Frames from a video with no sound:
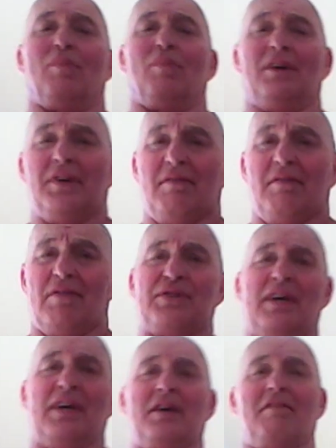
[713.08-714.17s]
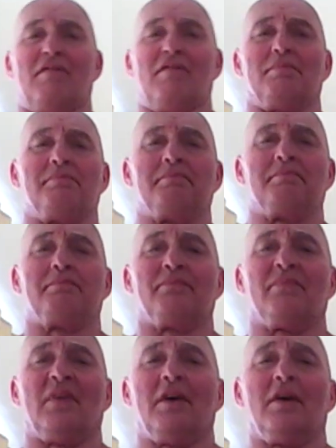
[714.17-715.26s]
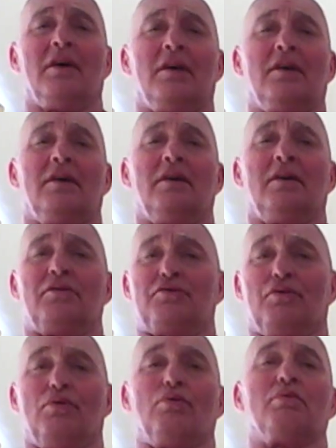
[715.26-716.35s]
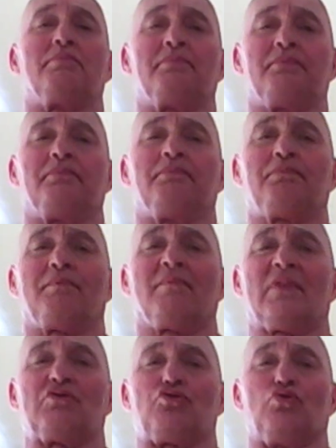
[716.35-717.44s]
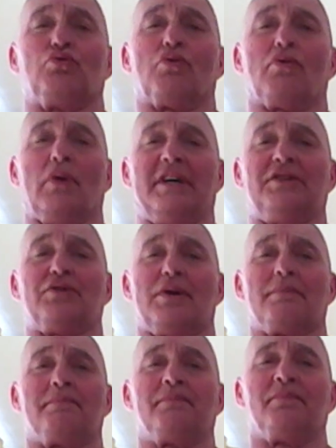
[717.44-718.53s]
But never say never. So, sooner or later,